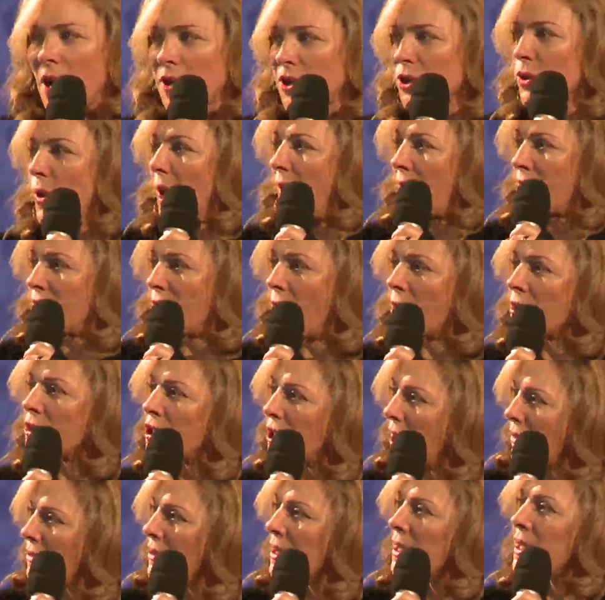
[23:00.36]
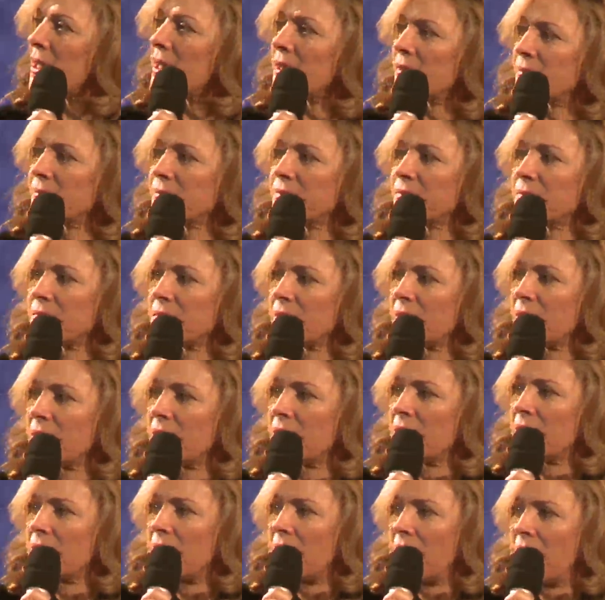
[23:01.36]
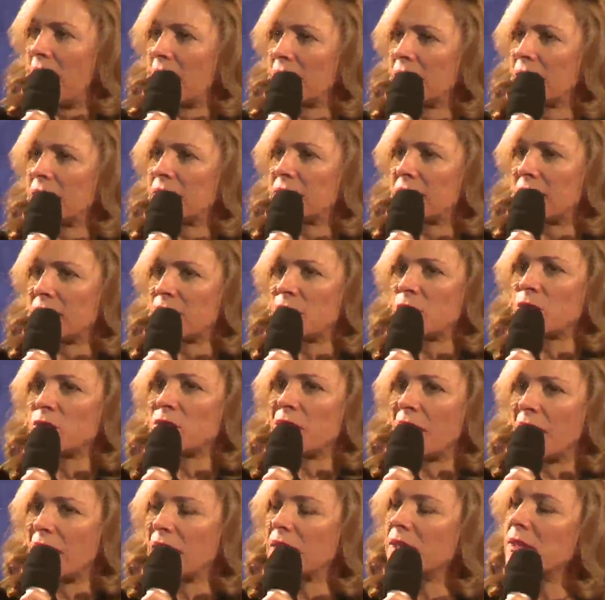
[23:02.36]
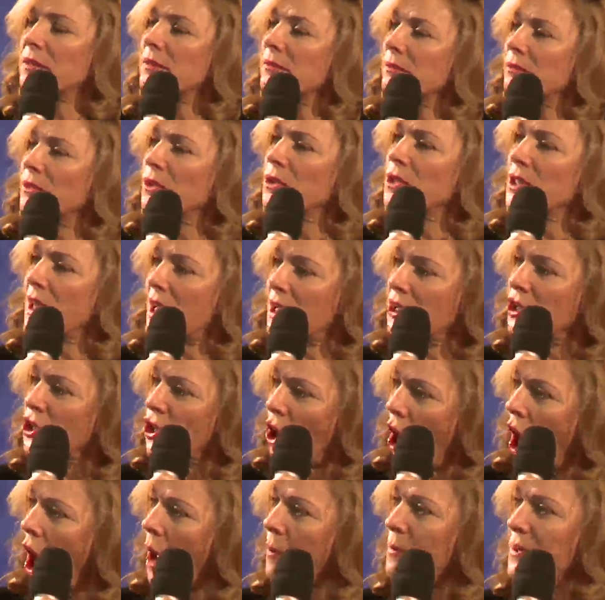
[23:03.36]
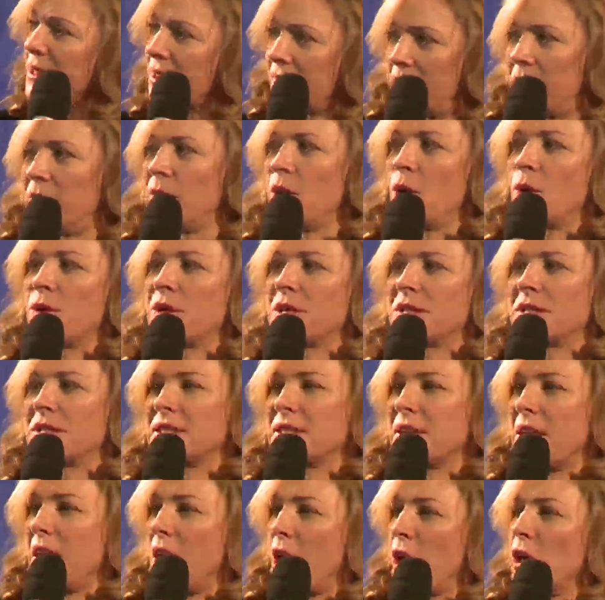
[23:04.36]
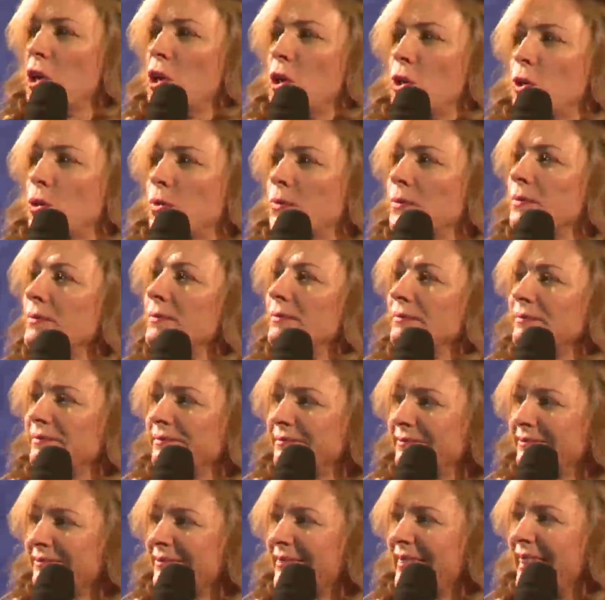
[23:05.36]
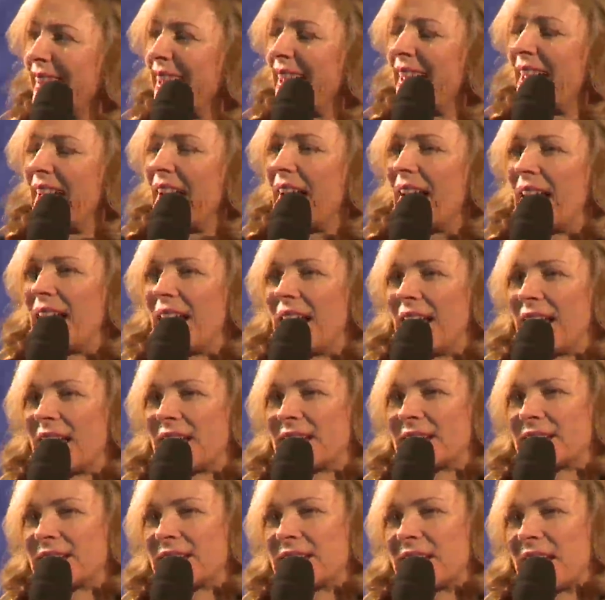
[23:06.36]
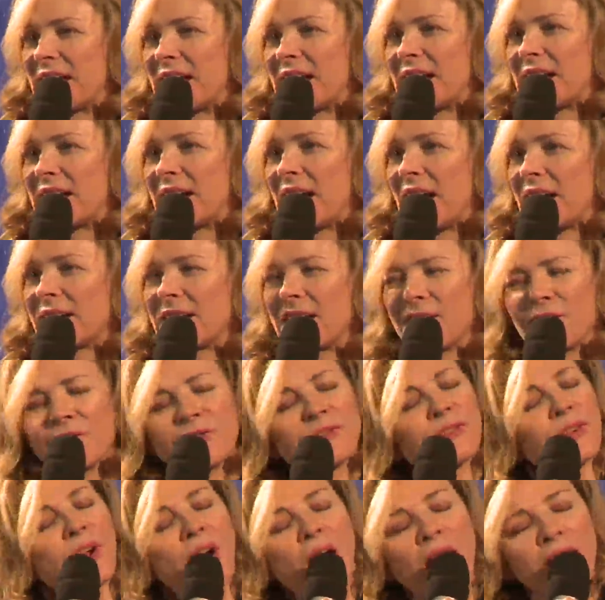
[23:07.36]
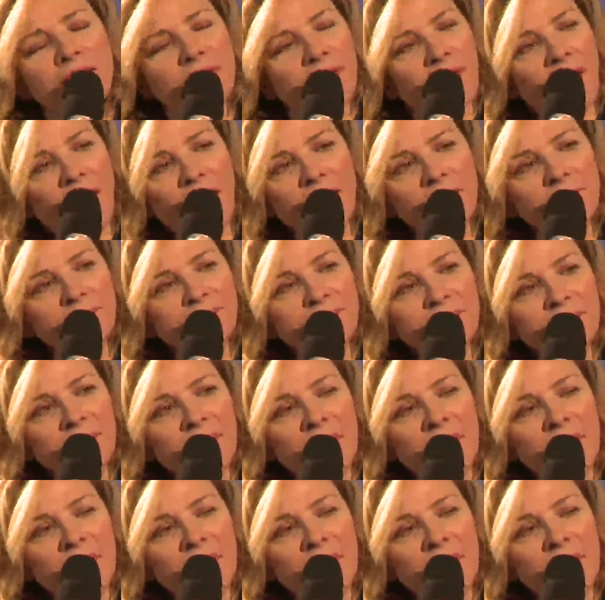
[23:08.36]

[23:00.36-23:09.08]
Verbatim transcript: how do you have longevity? And he said, You take, you take jobs, kiddo, that scare you. And uh, I never forgot that.